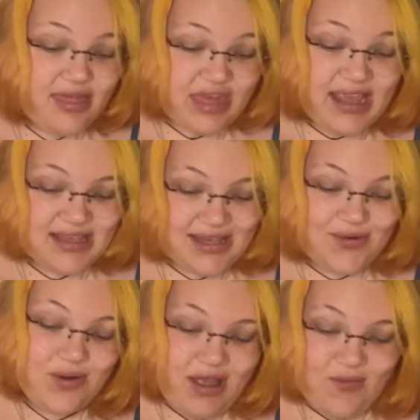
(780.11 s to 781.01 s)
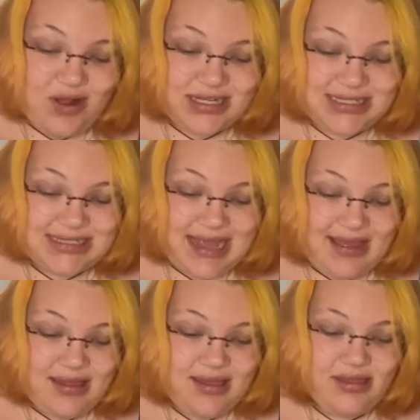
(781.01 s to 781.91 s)
Thank you, I wanted to
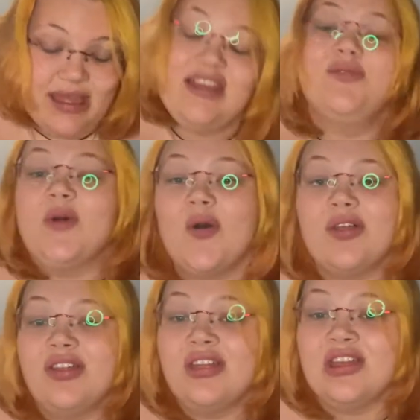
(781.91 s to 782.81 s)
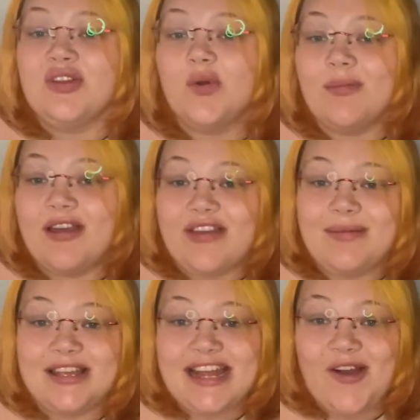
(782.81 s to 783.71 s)
say. Thank you both. You are my
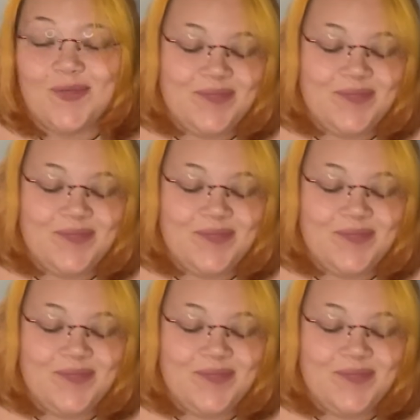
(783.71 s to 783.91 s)
family now.